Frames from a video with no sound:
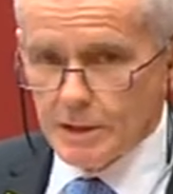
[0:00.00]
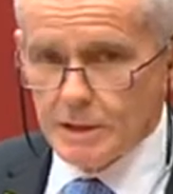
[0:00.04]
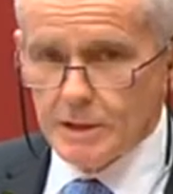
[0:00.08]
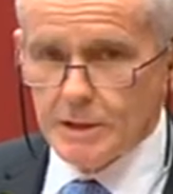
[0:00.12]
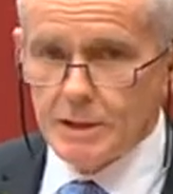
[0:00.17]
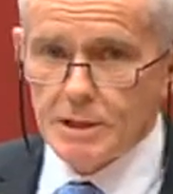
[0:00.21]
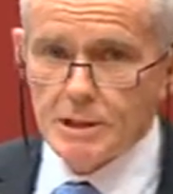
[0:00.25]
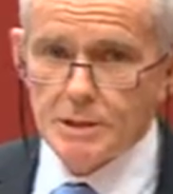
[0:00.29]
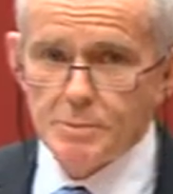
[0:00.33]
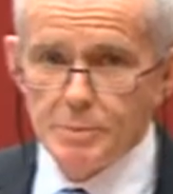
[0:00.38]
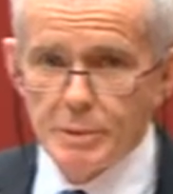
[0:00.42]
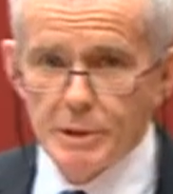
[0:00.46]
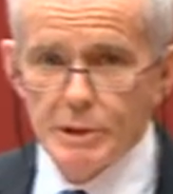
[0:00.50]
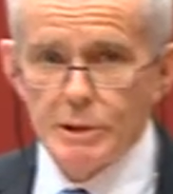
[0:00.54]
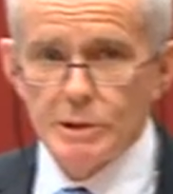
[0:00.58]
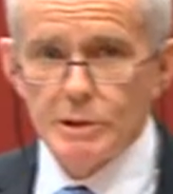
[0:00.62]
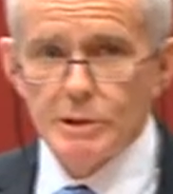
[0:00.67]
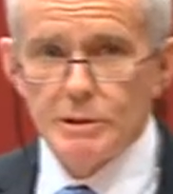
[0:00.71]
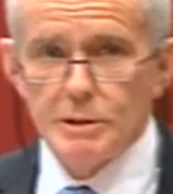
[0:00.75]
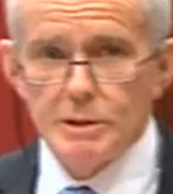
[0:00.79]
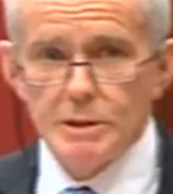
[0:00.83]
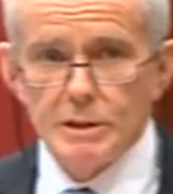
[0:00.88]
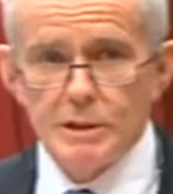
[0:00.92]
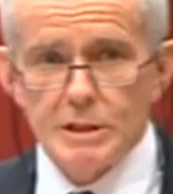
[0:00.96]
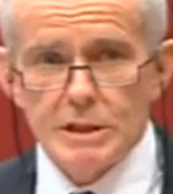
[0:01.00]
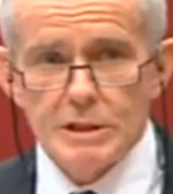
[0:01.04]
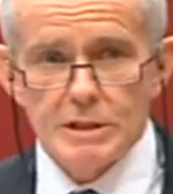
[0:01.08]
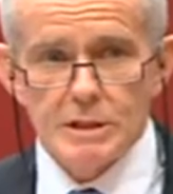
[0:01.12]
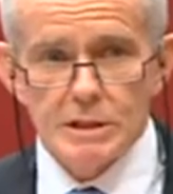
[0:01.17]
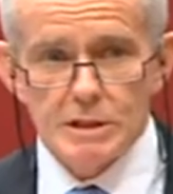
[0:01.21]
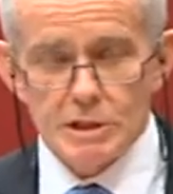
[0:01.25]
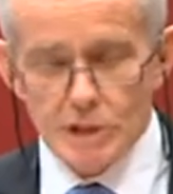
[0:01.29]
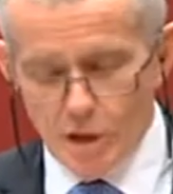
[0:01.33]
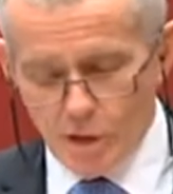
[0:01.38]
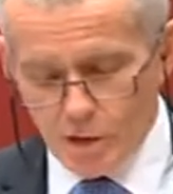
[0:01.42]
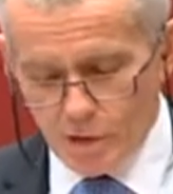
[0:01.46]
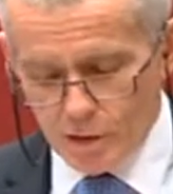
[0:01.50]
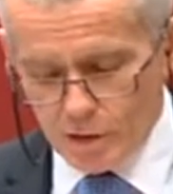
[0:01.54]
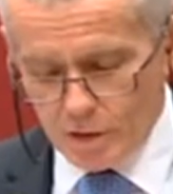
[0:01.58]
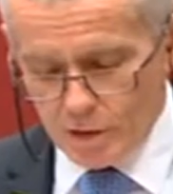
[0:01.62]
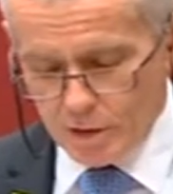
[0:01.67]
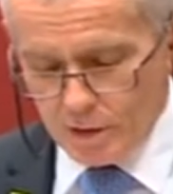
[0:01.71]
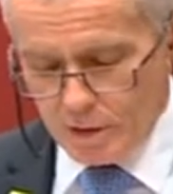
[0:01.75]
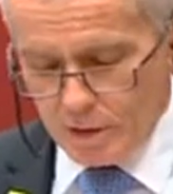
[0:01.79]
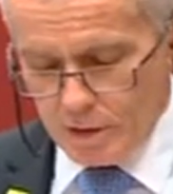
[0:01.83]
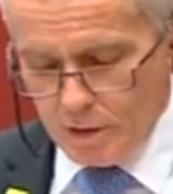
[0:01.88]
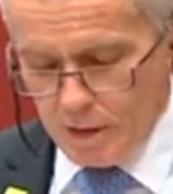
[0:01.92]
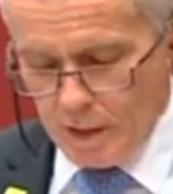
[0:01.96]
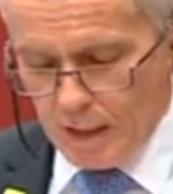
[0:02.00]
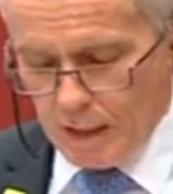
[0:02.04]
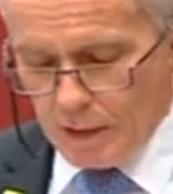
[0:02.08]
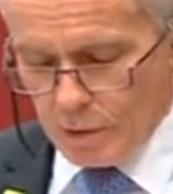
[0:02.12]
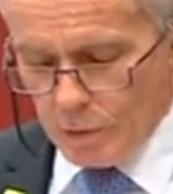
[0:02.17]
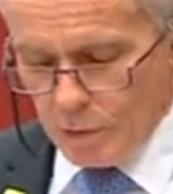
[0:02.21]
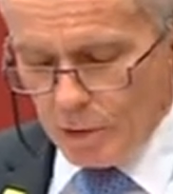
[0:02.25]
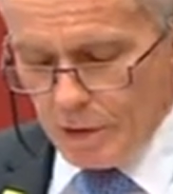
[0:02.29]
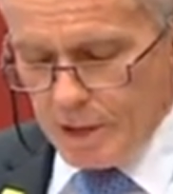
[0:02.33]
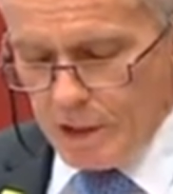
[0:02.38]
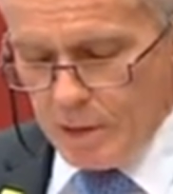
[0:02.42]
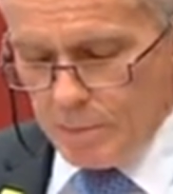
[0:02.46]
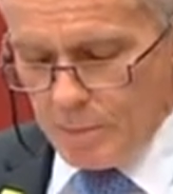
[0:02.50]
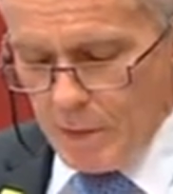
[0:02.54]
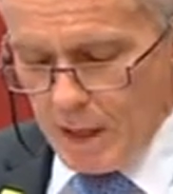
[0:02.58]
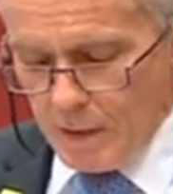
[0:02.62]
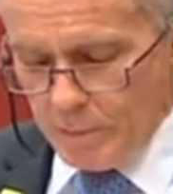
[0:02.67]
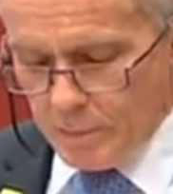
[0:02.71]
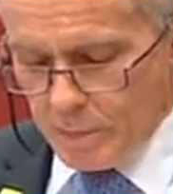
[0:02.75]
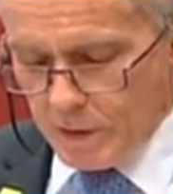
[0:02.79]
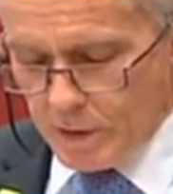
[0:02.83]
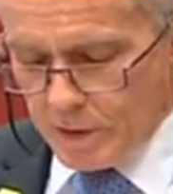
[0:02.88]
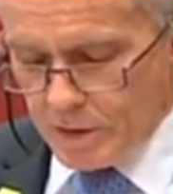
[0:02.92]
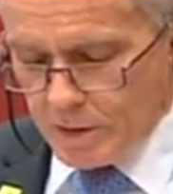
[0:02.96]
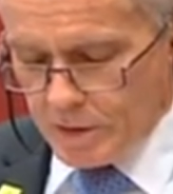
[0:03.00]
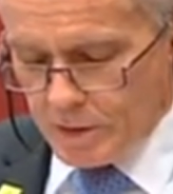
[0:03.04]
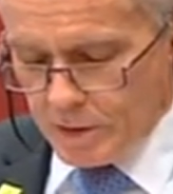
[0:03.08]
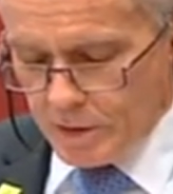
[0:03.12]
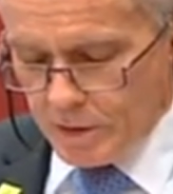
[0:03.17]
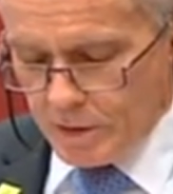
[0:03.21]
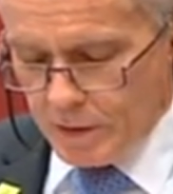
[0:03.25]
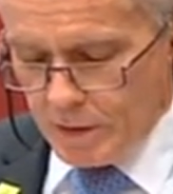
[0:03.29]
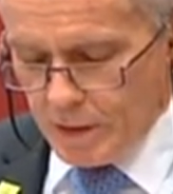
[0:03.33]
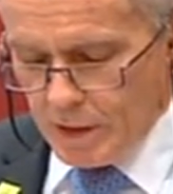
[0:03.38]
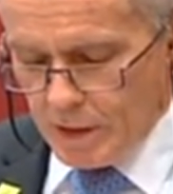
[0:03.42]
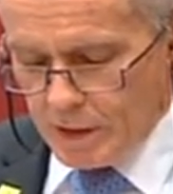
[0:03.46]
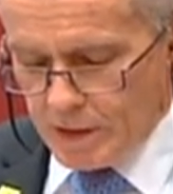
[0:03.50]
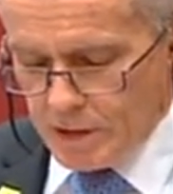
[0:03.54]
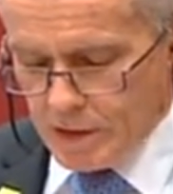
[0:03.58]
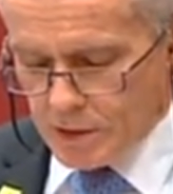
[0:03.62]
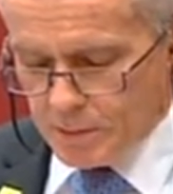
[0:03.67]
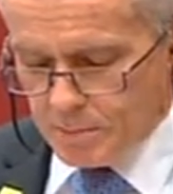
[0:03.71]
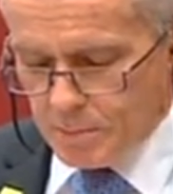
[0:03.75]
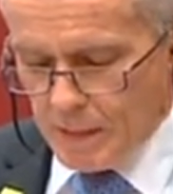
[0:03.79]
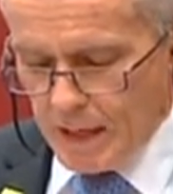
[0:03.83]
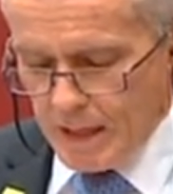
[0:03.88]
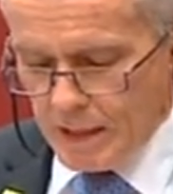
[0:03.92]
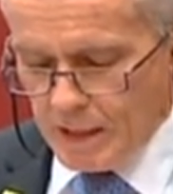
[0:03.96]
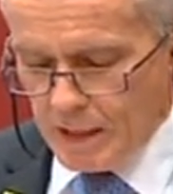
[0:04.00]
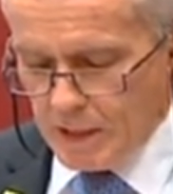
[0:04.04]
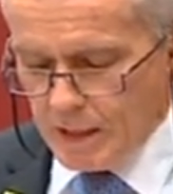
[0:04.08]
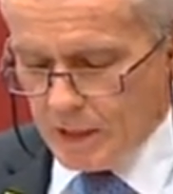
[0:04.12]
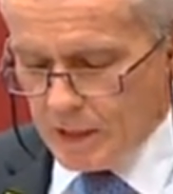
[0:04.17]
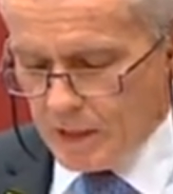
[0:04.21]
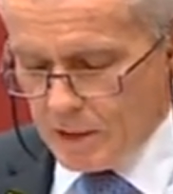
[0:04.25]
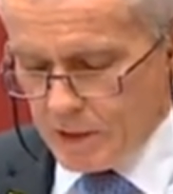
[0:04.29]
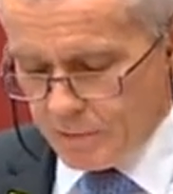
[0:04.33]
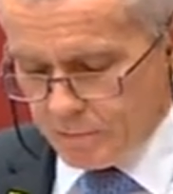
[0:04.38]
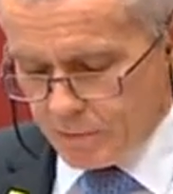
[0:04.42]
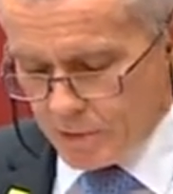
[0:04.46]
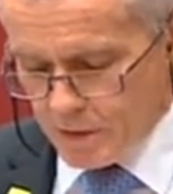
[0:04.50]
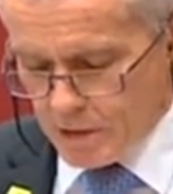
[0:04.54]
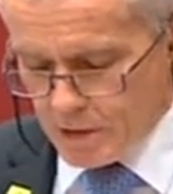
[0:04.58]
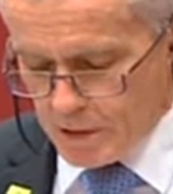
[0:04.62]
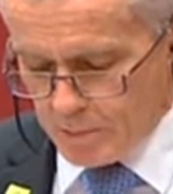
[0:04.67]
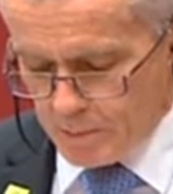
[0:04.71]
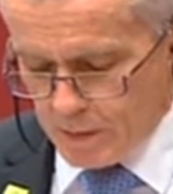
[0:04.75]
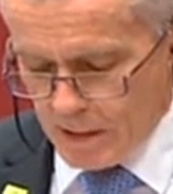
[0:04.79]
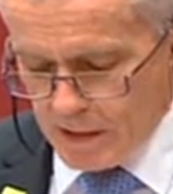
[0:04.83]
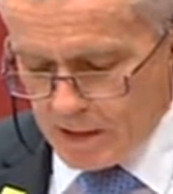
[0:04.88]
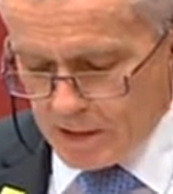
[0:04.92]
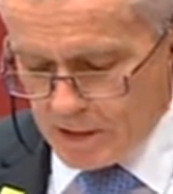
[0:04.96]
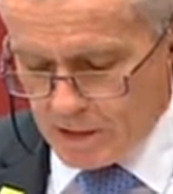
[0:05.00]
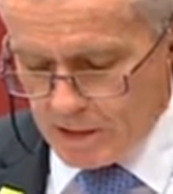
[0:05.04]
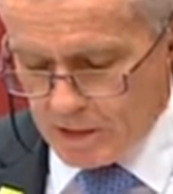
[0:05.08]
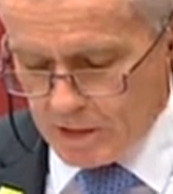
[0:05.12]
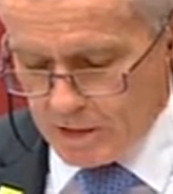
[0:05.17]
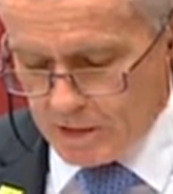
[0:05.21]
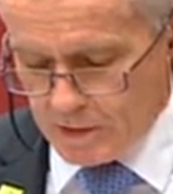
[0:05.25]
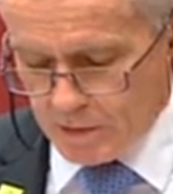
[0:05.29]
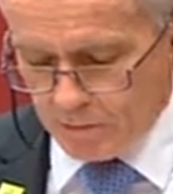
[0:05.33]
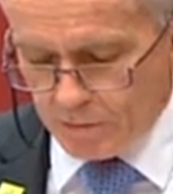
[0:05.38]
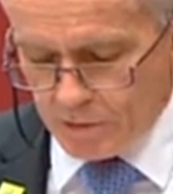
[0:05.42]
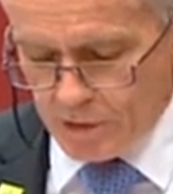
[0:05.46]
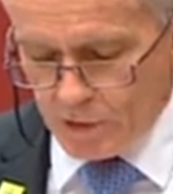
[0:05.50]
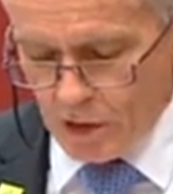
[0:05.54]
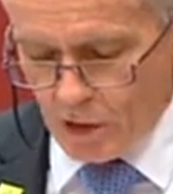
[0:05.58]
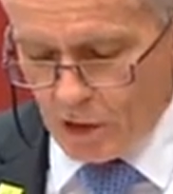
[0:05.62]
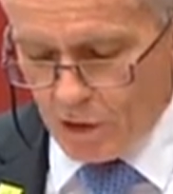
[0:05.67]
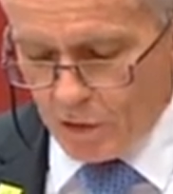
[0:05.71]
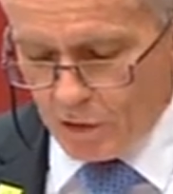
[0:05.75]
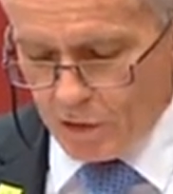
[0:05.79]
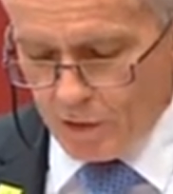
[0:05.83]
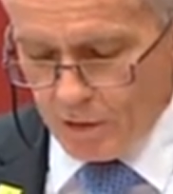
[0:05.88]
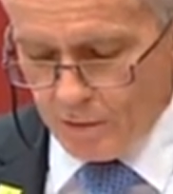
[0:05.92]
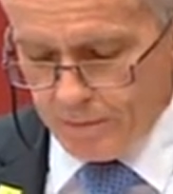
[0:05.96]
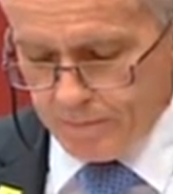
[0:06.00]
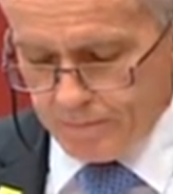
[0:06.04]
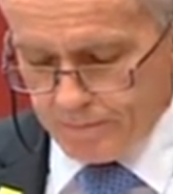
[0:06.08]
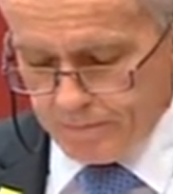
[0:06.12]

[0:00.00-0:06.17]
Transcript: This bill is a dog, and all the amendments are just making it a different species of dog.